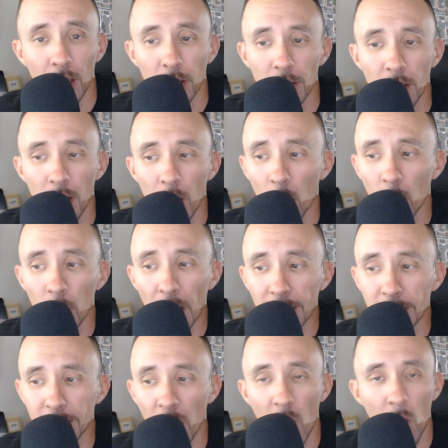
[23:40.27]
you know,
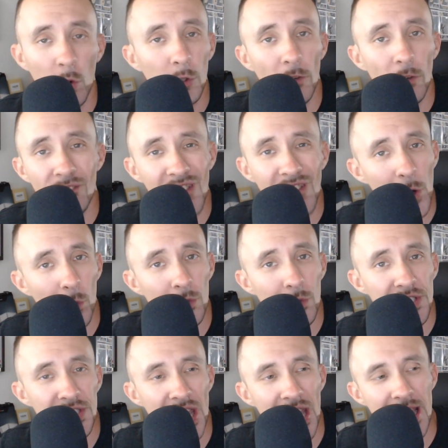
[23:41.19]
like your older
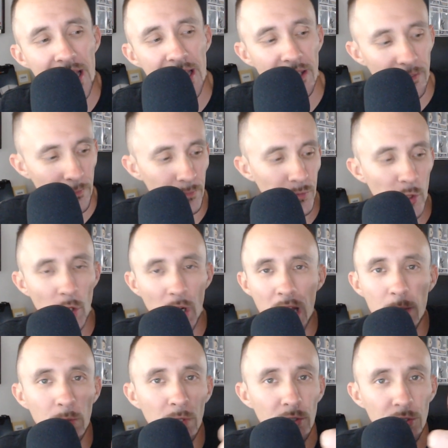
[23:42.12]
phones, you're
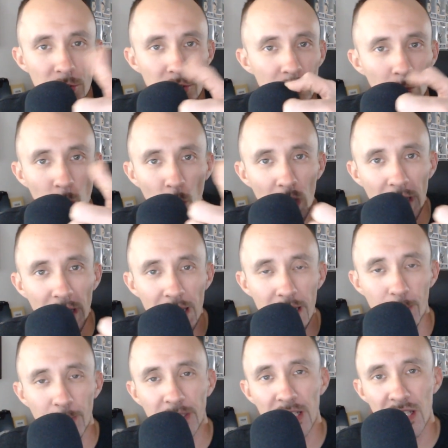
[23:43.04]
able to use them
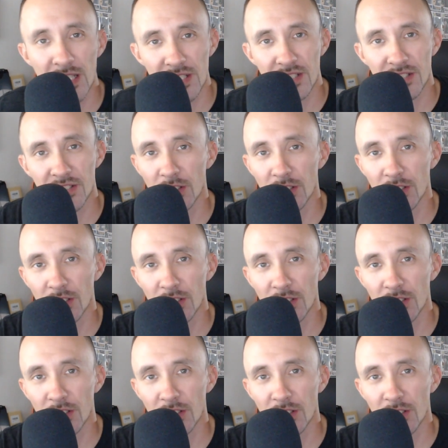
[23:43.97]
one-handed because,